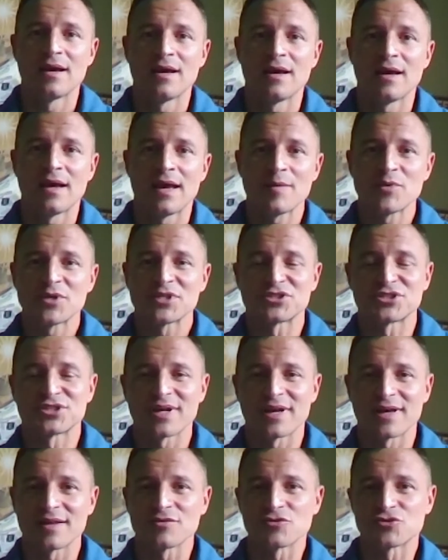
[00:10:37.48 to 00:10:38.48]
Hamish,
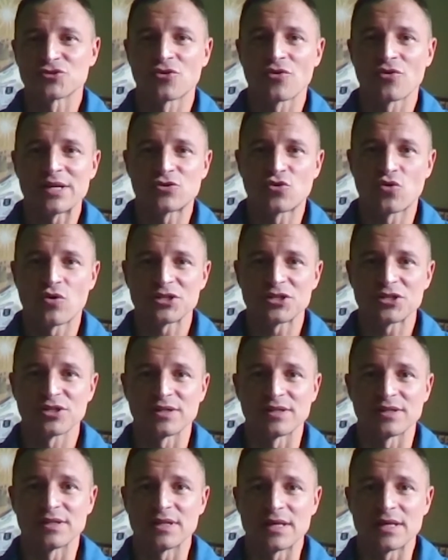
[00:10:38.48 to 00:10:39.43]
it's a great question.